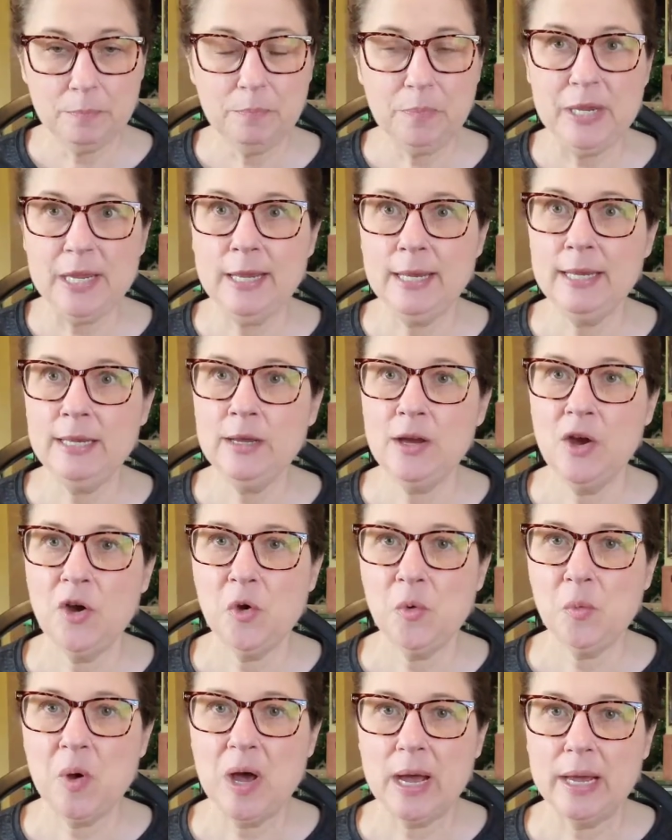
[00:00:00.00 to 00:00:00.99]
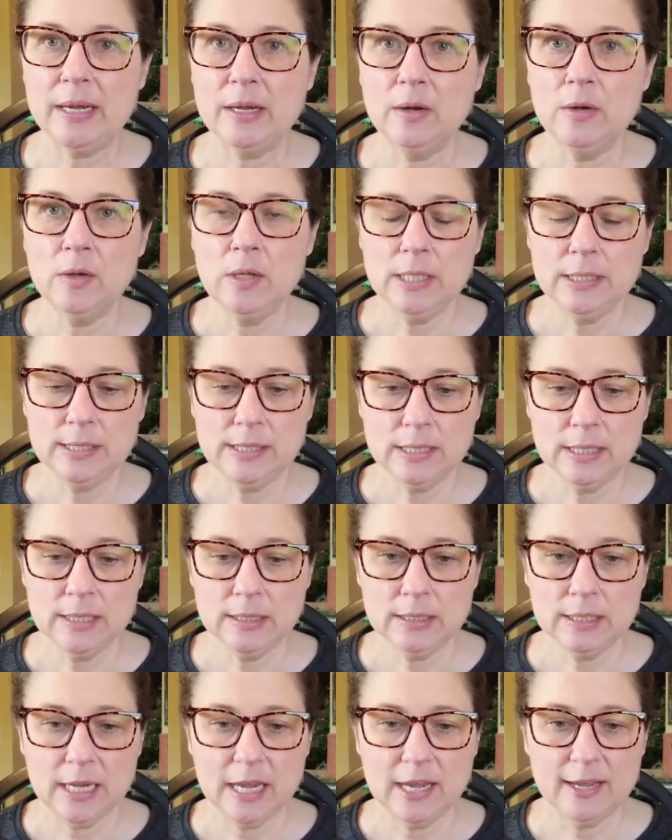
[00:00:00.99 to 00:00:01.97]
been a while
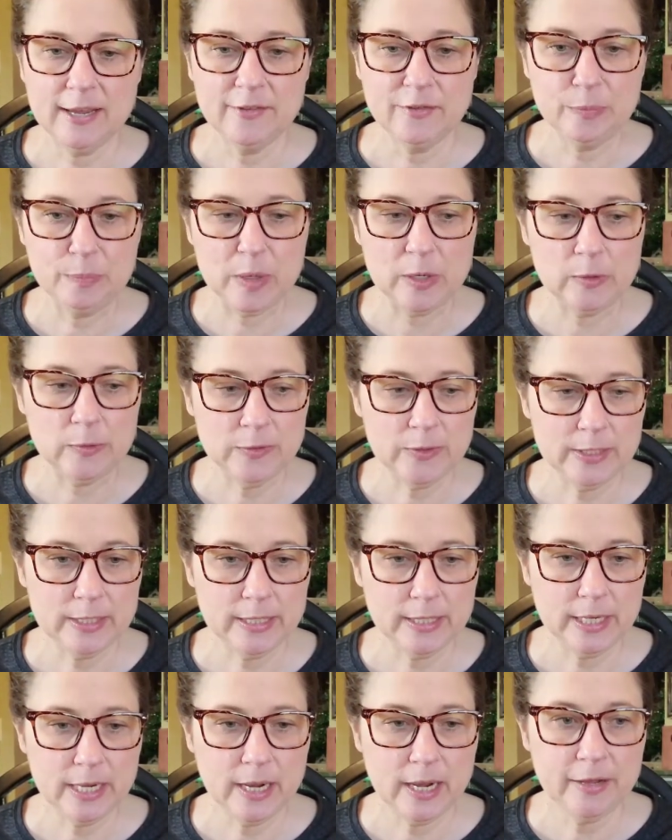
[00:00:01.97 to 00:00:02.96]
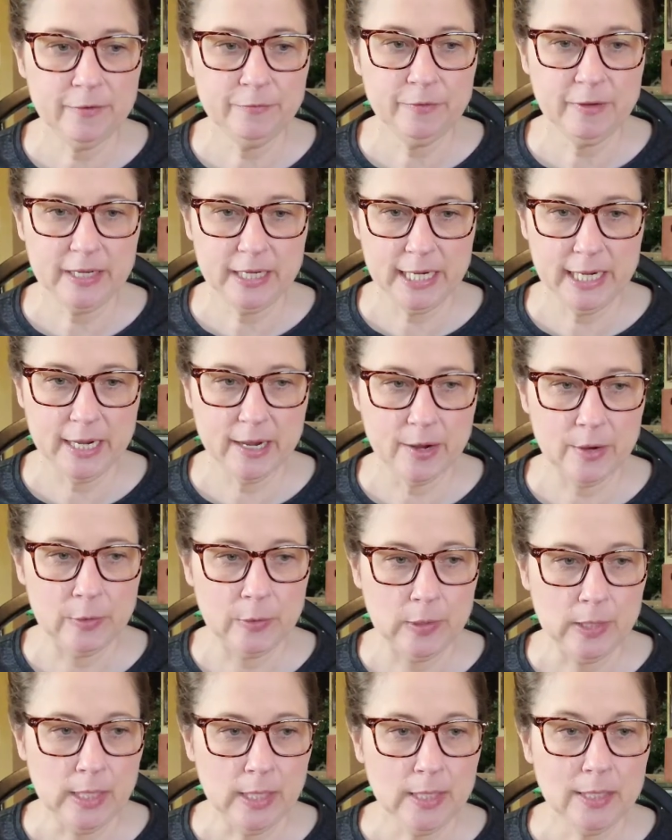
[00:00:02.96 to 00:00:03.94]
since I've posted a video.